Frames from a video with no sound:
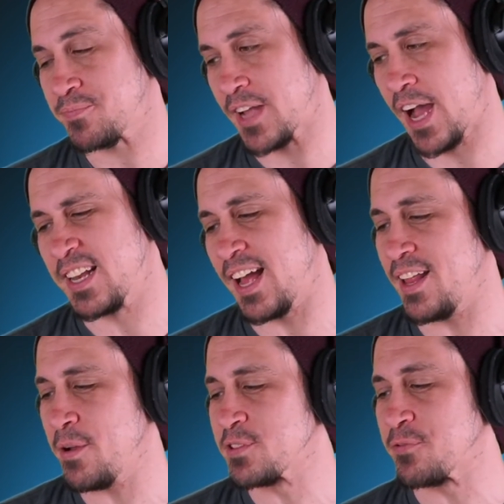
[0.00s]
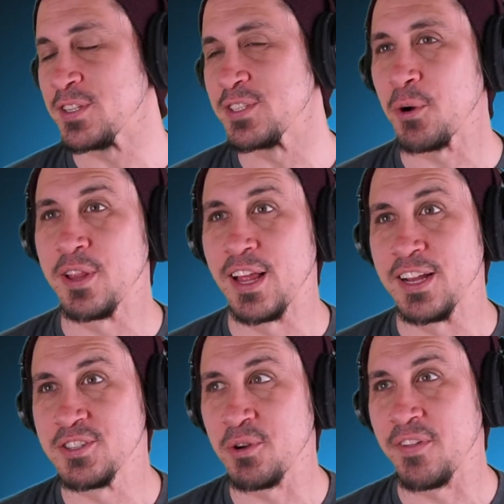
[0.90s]
it was a fun storyline,
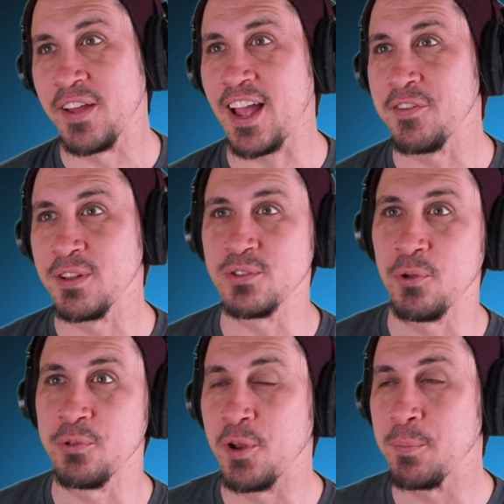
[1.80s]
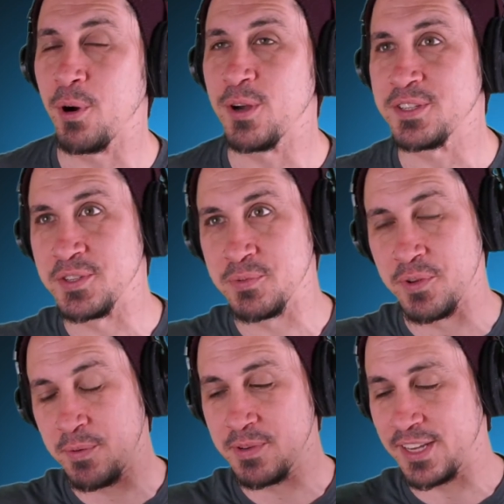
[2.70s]
just sort of like having those alternate bosses where
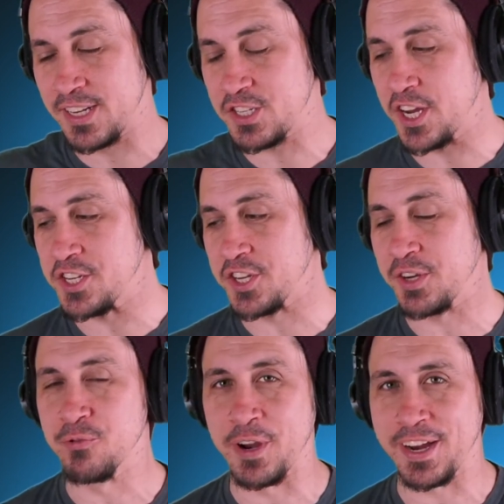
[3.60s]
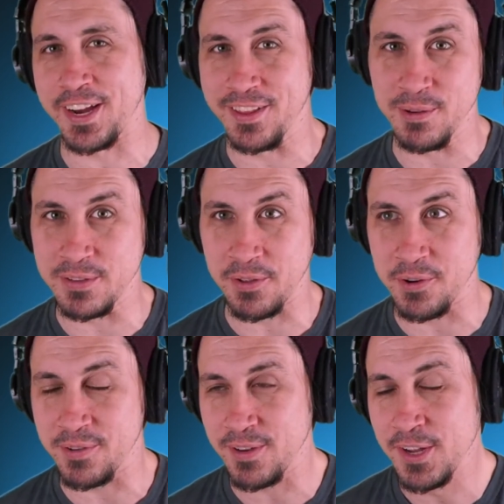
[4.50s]
he was, like, changing Rick and those
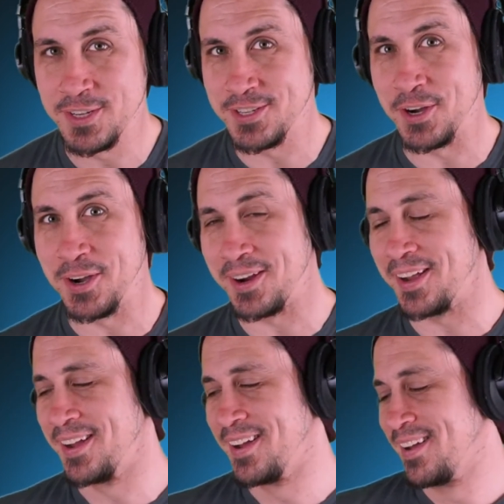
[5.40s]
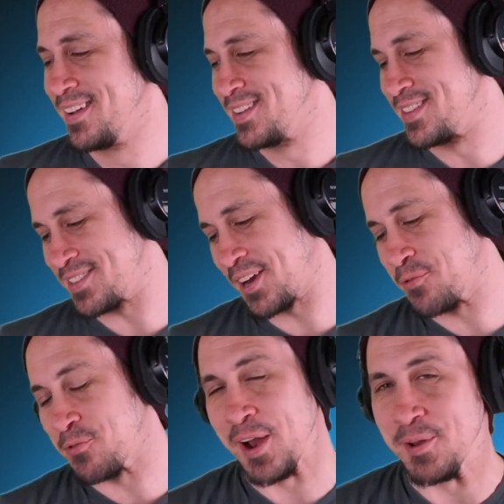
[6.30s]
other Doug, just, like,
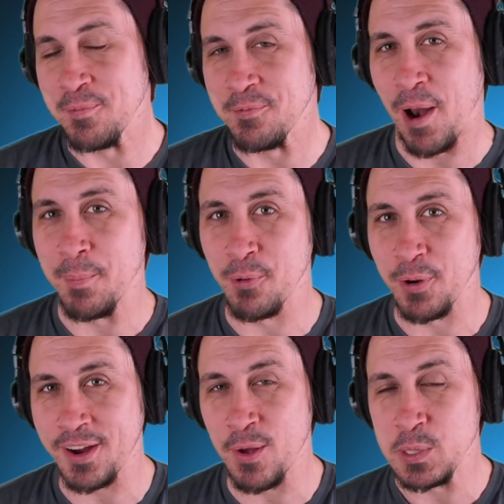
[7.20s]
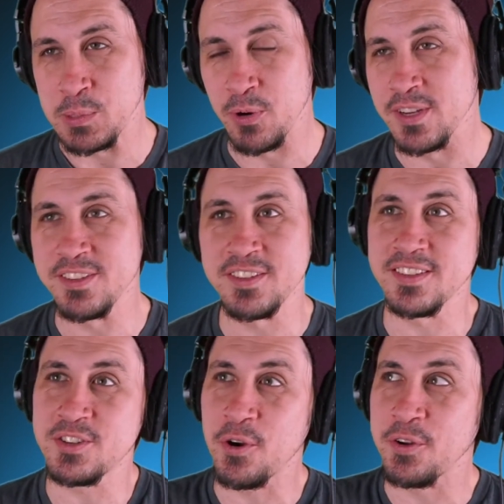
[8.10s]
random frat boy college boys,
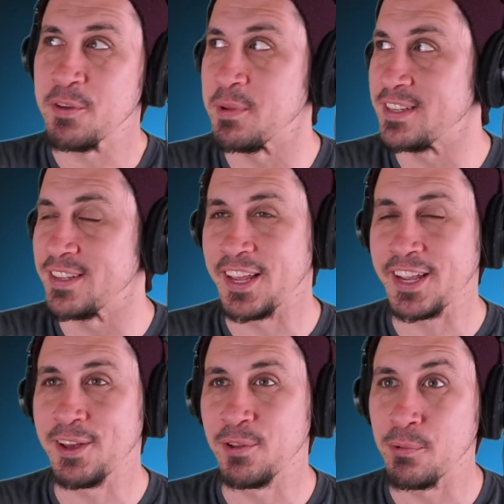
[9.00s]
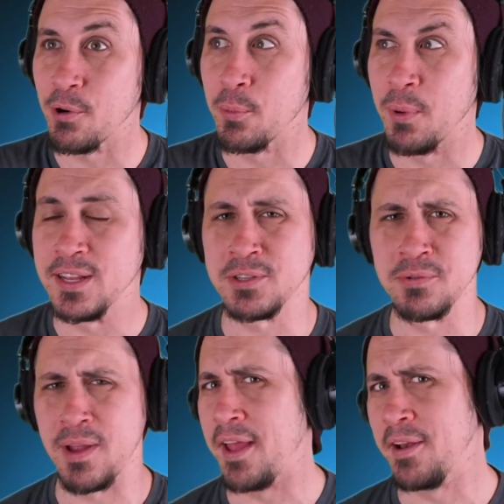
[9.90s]
just turning them into, like, killer robots, who
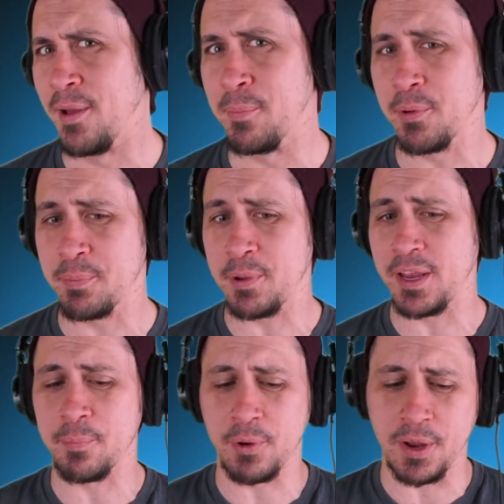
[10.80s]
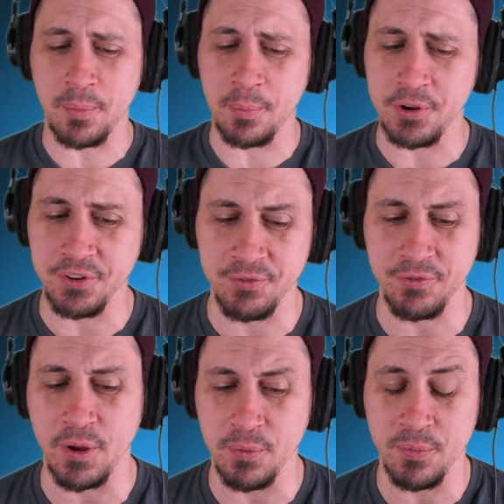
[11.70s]
ended up putting up a pretty good
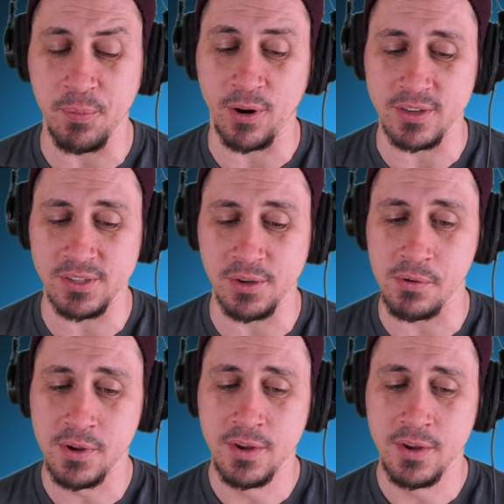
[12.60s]
fight with Mark. So